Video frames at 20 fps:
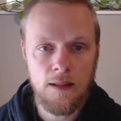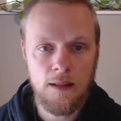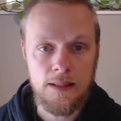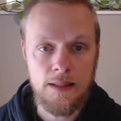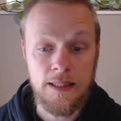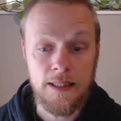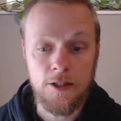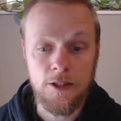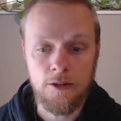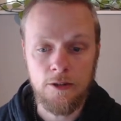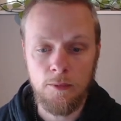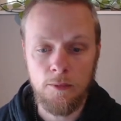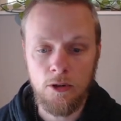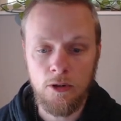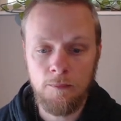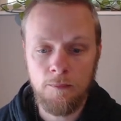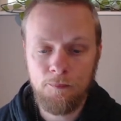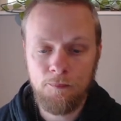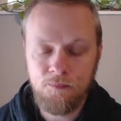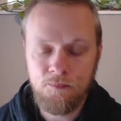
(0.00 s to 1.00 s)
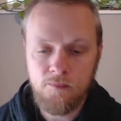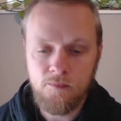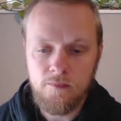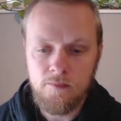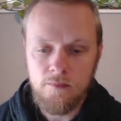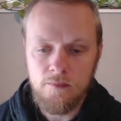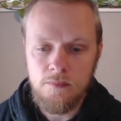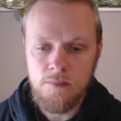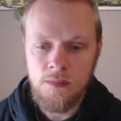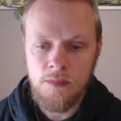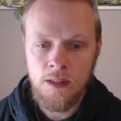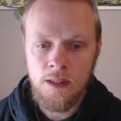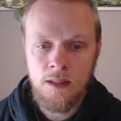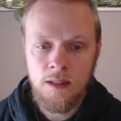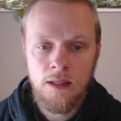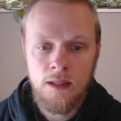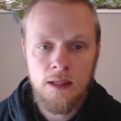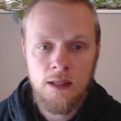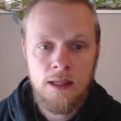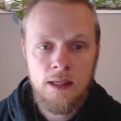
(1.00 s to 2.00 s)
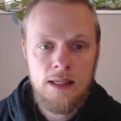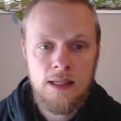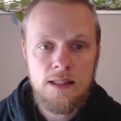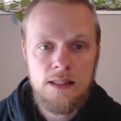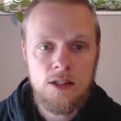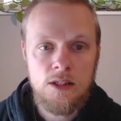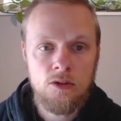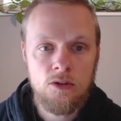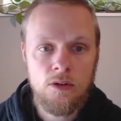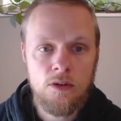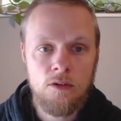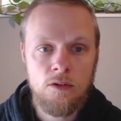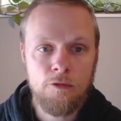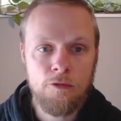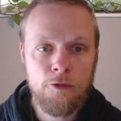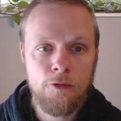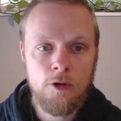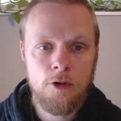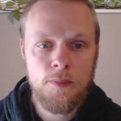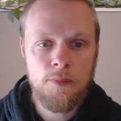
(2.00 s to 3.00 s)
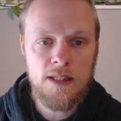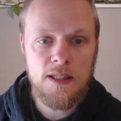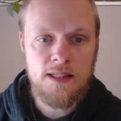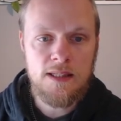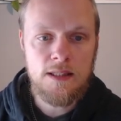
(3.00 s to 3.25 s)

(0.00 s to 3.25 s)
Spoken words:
linear model. So to form this